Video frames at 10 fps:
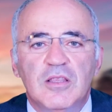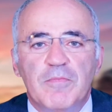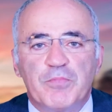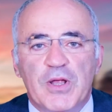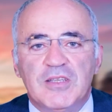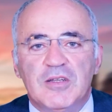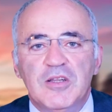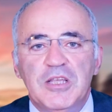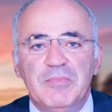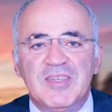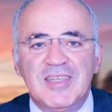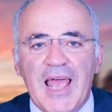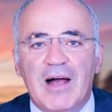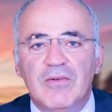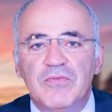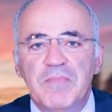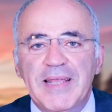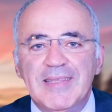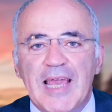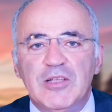The president himself
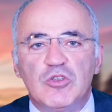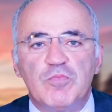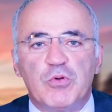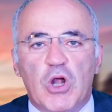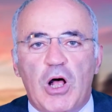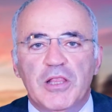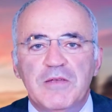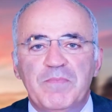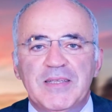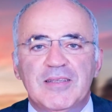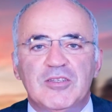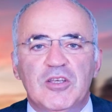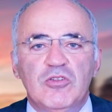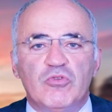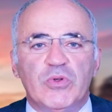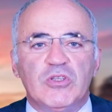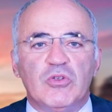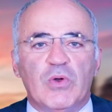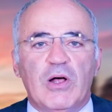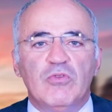maintains sprawling business
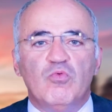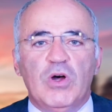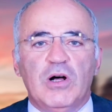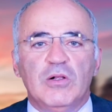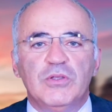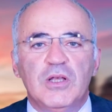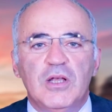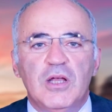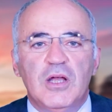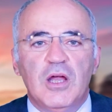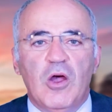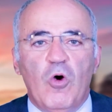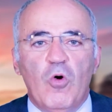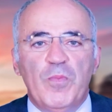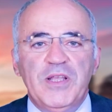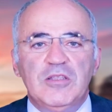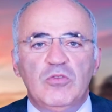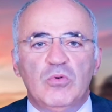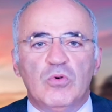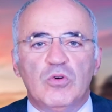interests around the world, opening the
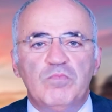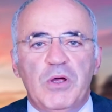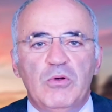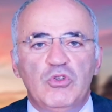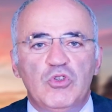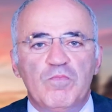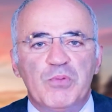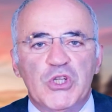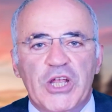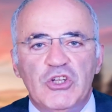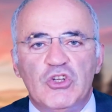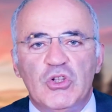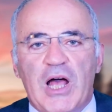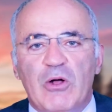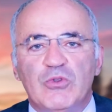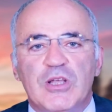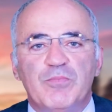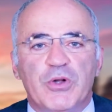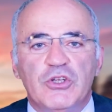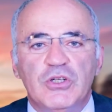door both to potential
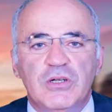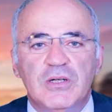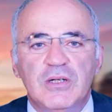outside pressure